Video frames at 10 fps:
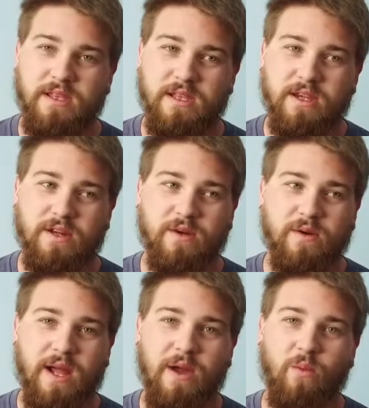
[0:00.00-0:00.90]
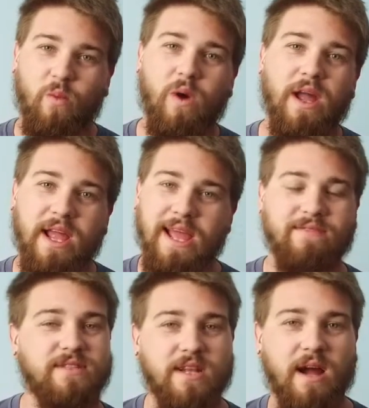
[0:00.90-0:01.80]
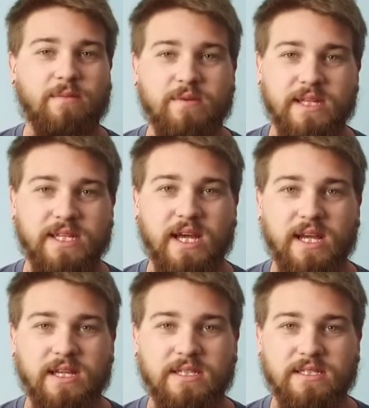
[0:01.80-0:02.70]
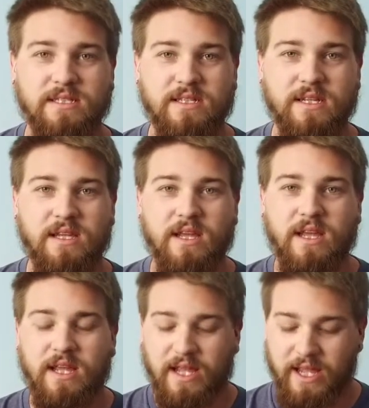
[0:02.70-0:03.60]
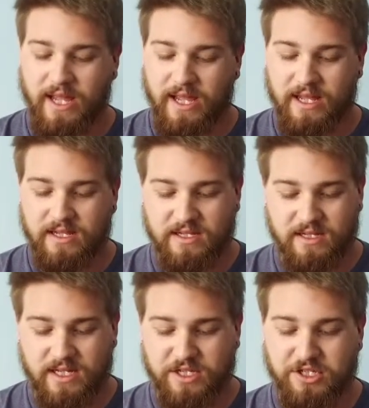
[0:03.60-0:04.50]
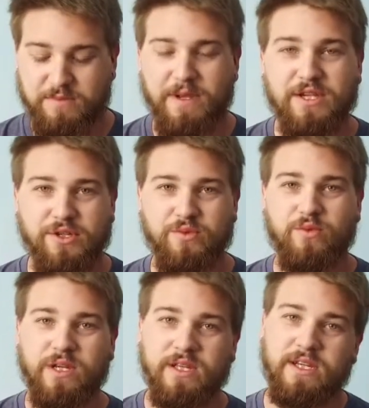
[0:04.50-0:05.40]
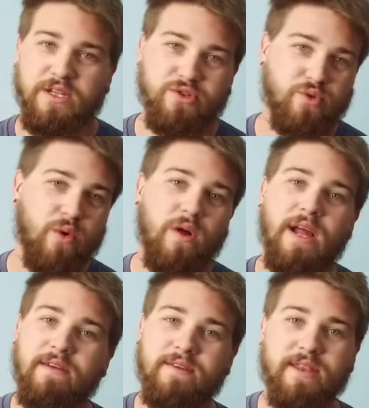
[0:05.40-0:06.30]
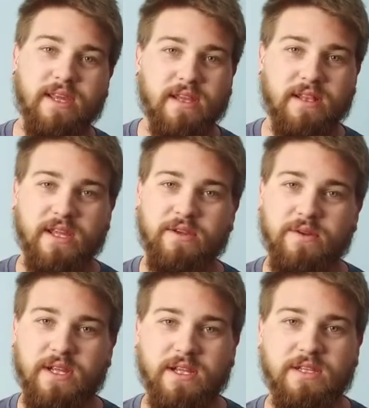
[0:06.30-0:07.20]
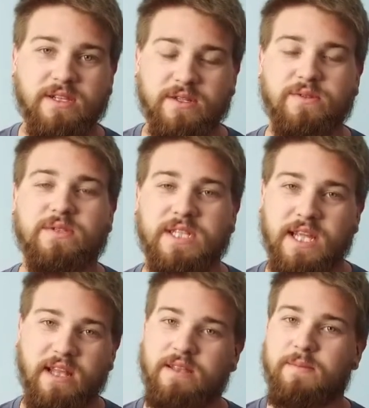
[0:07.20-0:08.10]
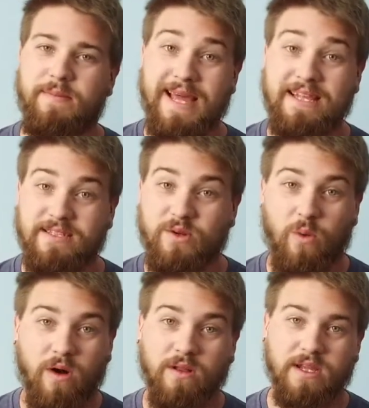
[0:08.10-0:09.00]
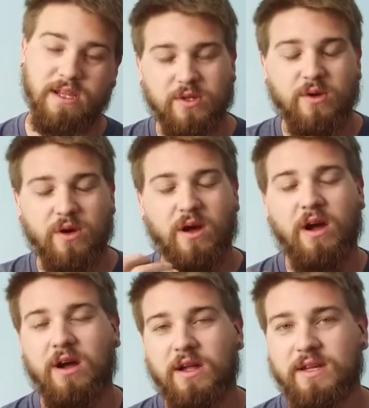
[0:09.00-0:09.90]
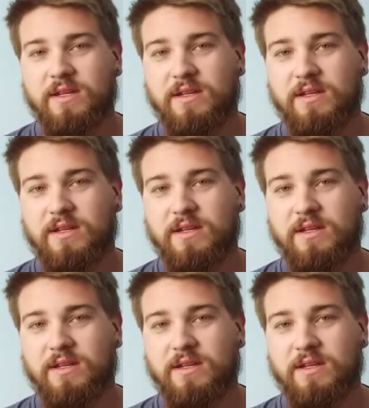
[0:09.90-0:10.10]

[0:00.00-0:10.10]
you know, what f-stop really does, and it just makes you really control everything that you need to get the best quality. So on